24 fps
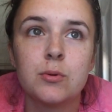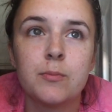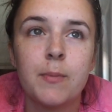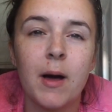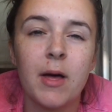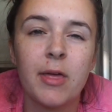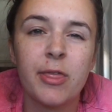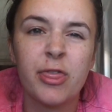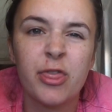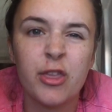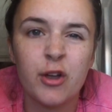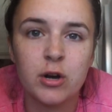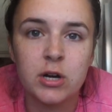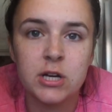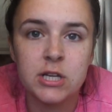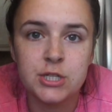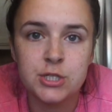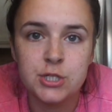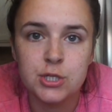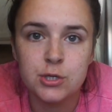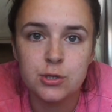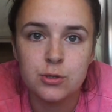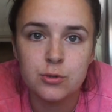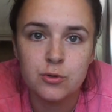about
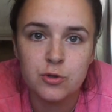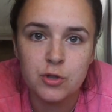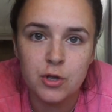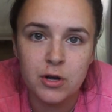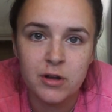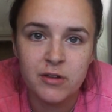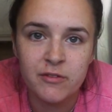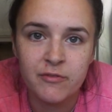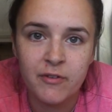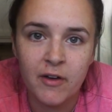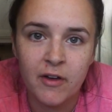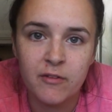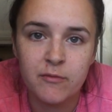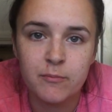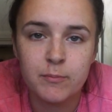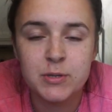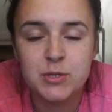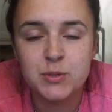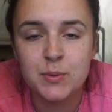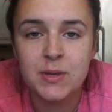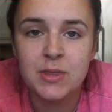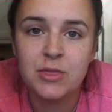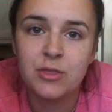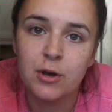35,
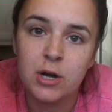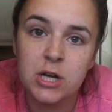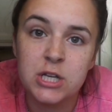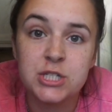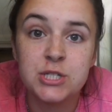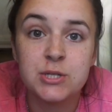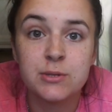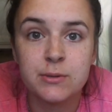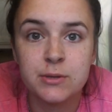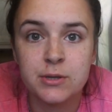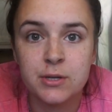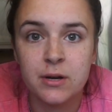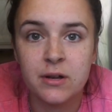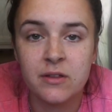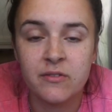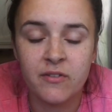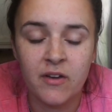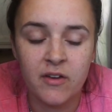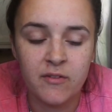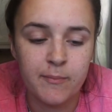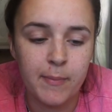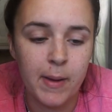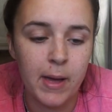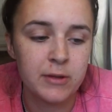between 32 and
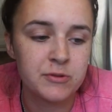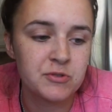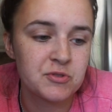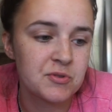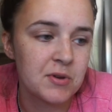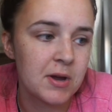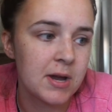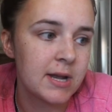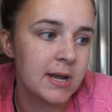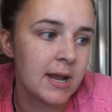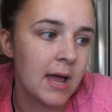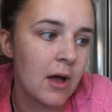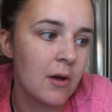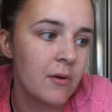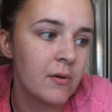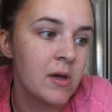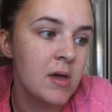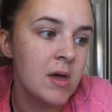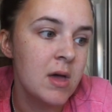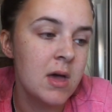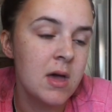35 pounds right now.